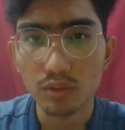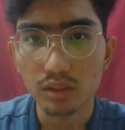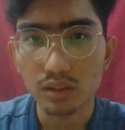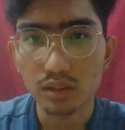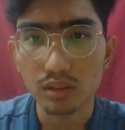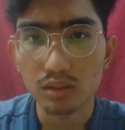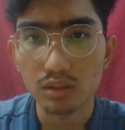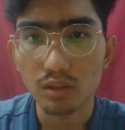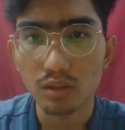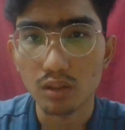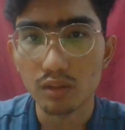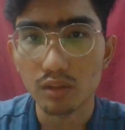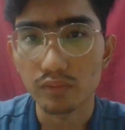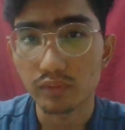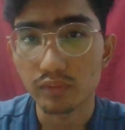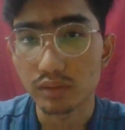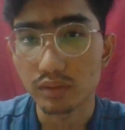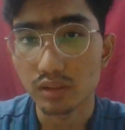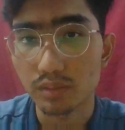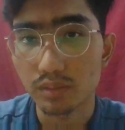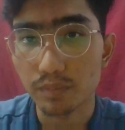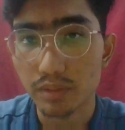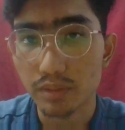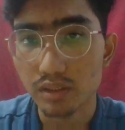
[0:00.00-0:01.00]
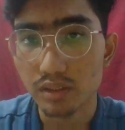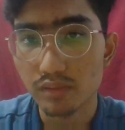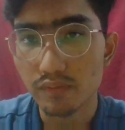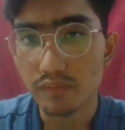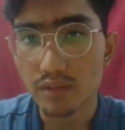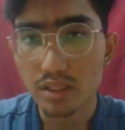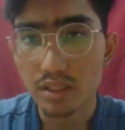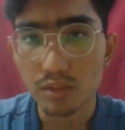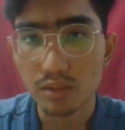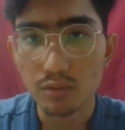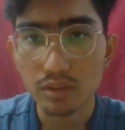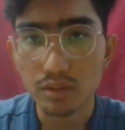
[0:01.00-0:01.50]
of a specified
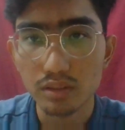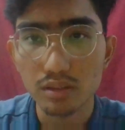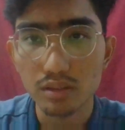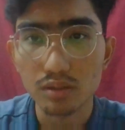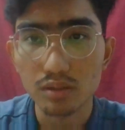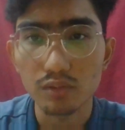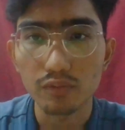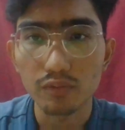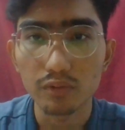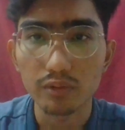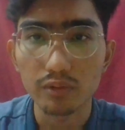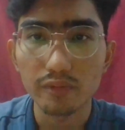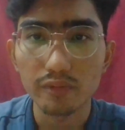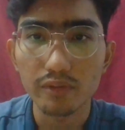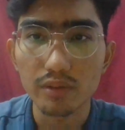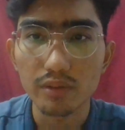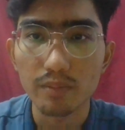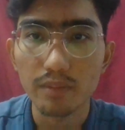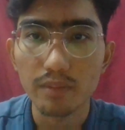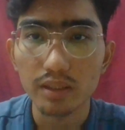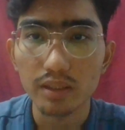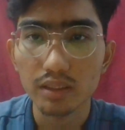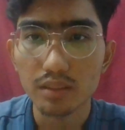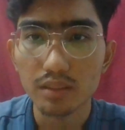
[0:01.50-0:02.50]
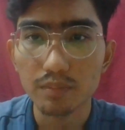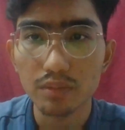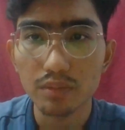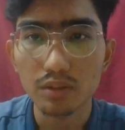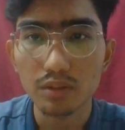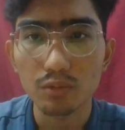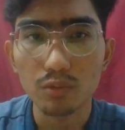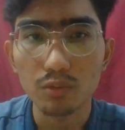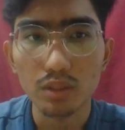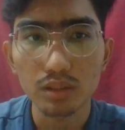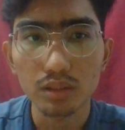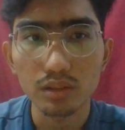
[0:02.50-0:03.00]
quality to fulfill multiple water
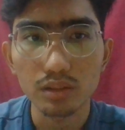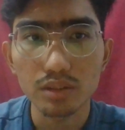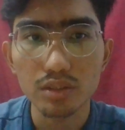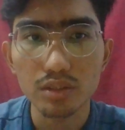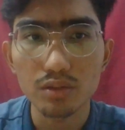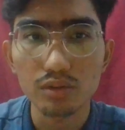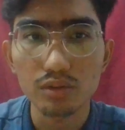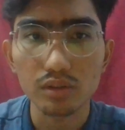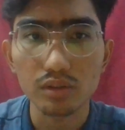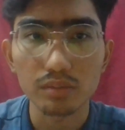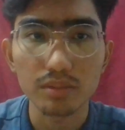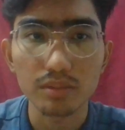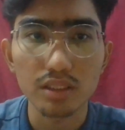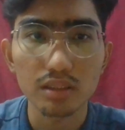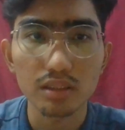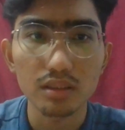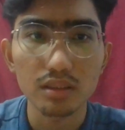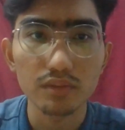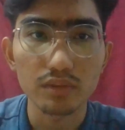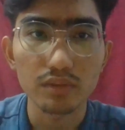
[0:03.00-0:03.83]
use objectives is now